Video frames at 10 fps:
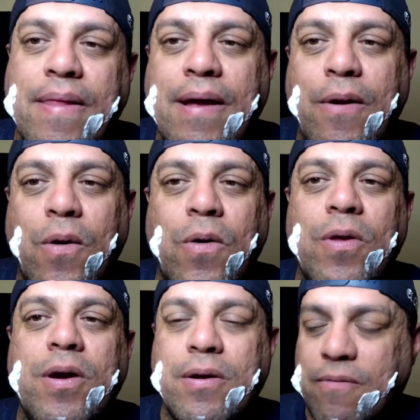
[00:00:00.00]
that logo
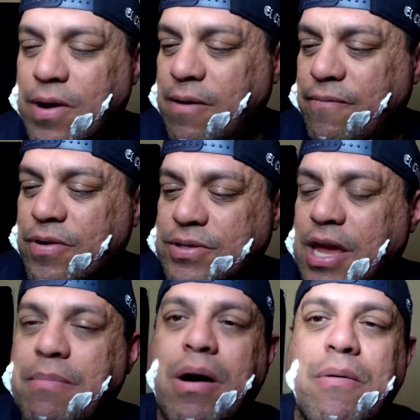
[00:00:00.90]
there when I first
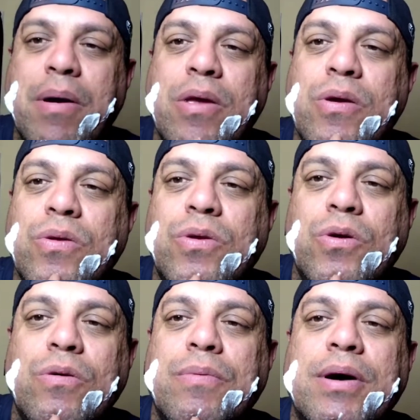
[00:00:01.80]
came out with my
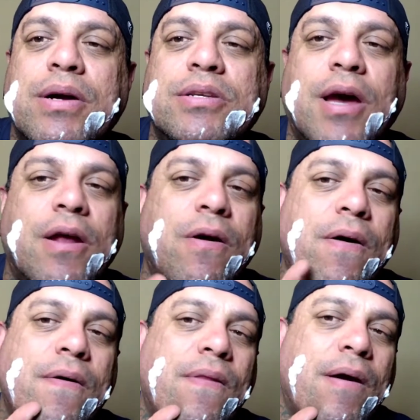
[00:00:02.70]
YouTube
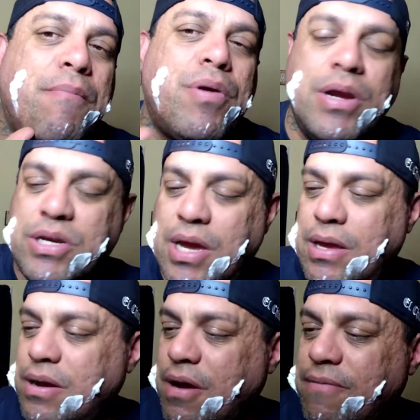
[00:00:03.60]
channel, and I
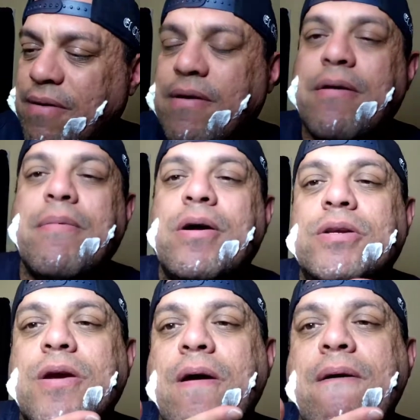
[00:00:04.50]
appreciate Rafa very
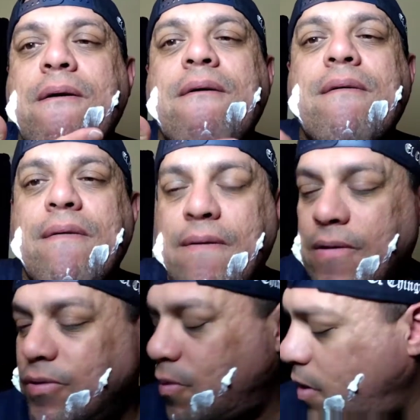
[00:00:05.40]
much as